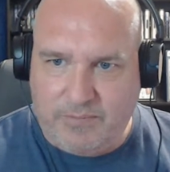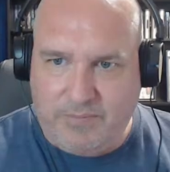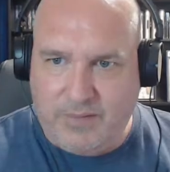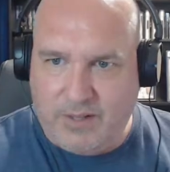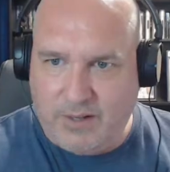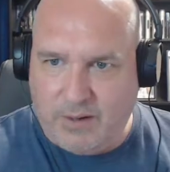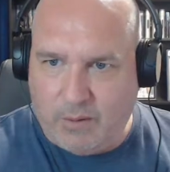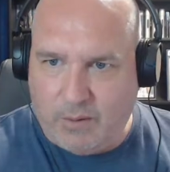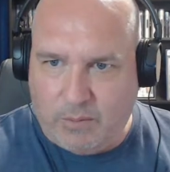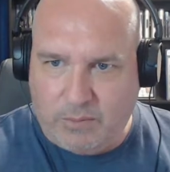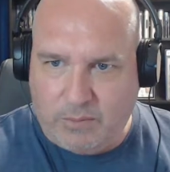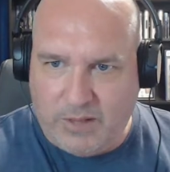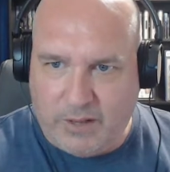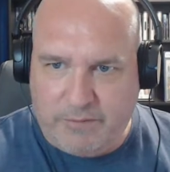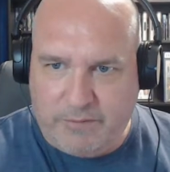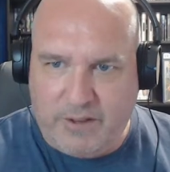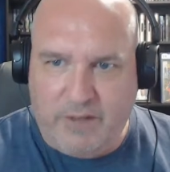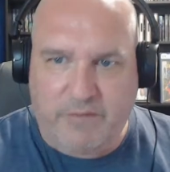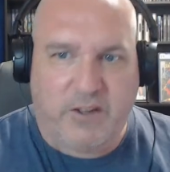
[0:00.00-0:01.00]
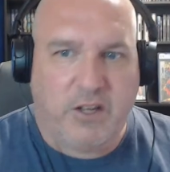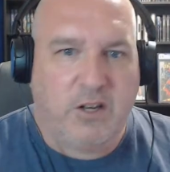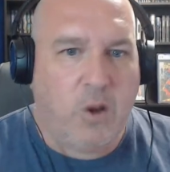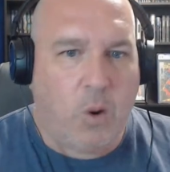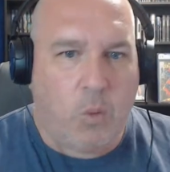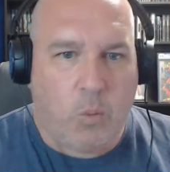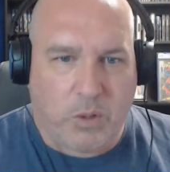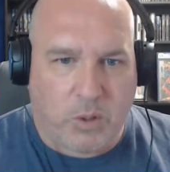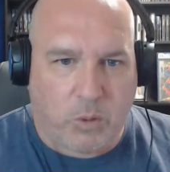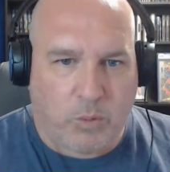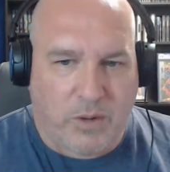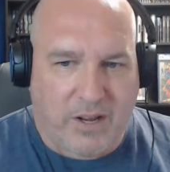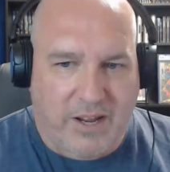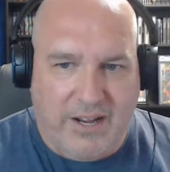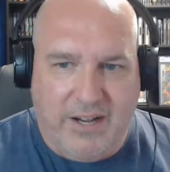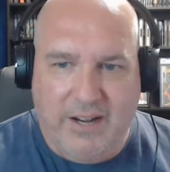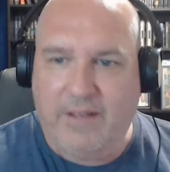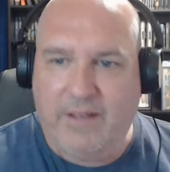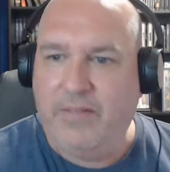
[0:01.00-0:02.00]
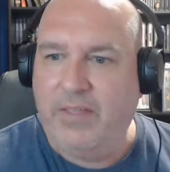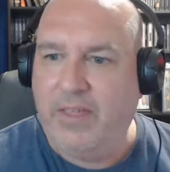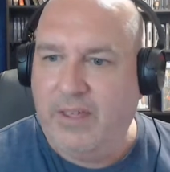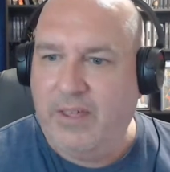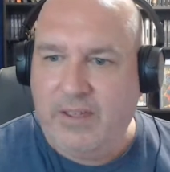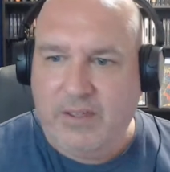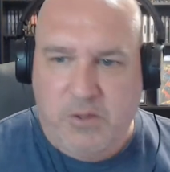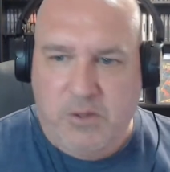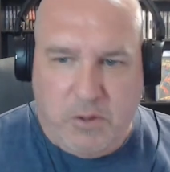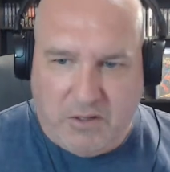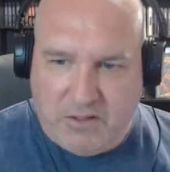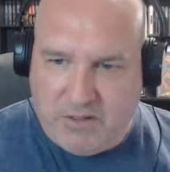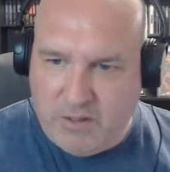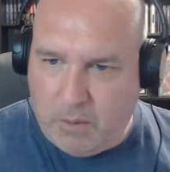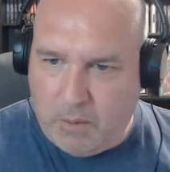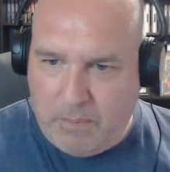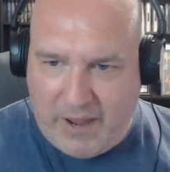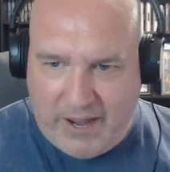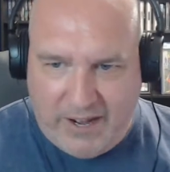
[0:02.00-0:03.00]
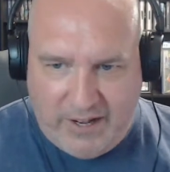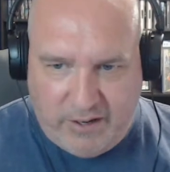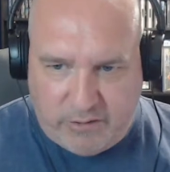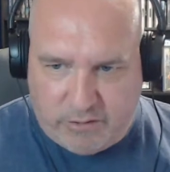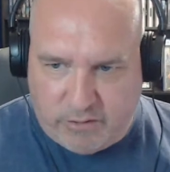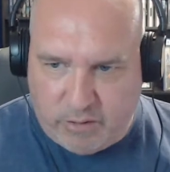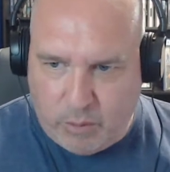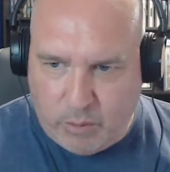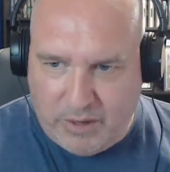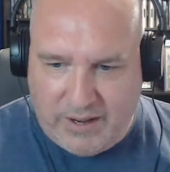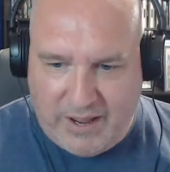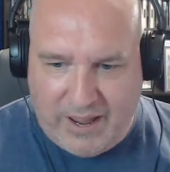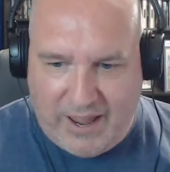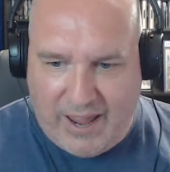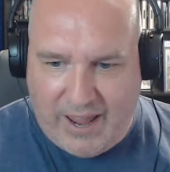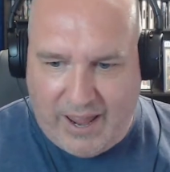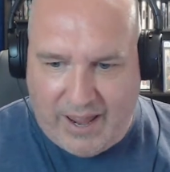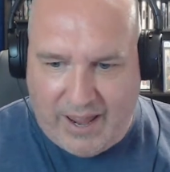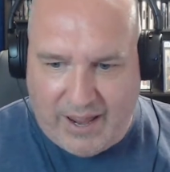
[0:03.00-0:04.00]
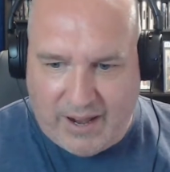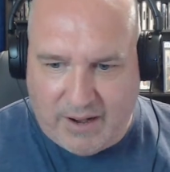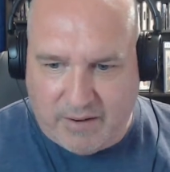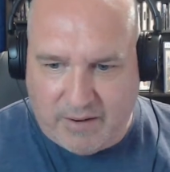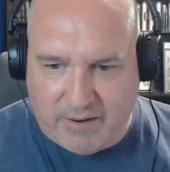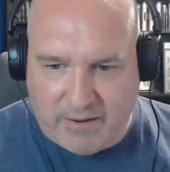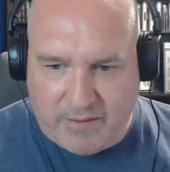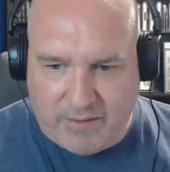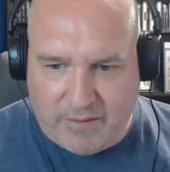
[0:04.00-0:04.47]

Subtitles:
if you don't want to read, you can still page through it, and